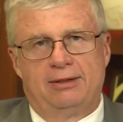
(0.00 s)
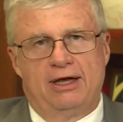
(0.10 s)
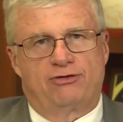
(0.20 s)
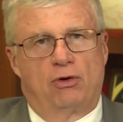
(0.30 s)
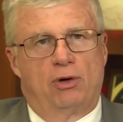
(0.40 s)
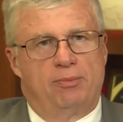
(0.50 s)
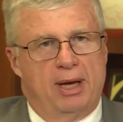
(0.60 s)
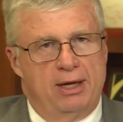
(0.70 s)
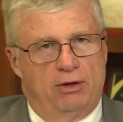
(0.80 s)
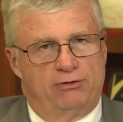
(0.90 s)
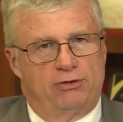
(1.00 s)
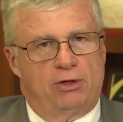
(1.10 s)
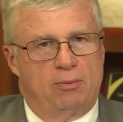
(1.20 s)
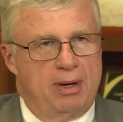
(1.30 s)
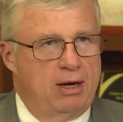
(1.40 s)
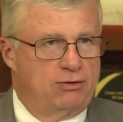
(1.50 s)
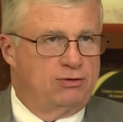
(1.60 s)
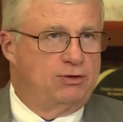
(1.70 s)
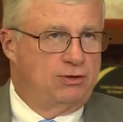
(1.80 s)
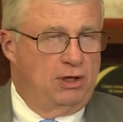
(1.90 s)
That certainly pales in
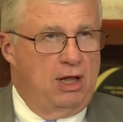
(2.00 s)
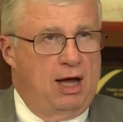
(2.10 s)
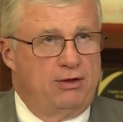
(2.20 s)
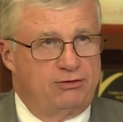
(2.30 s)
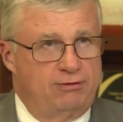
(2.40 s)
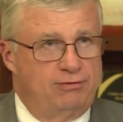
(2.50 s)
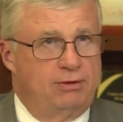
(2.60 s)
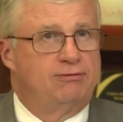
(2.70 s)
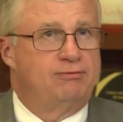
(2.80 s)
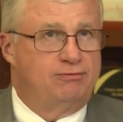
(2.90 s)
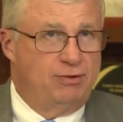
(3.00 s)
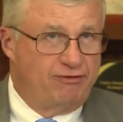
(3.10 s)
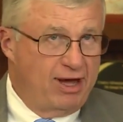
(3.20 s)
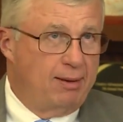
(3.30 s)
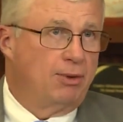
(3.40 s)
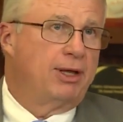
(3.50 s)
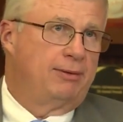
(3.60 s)
comparison to the loss of the, the family.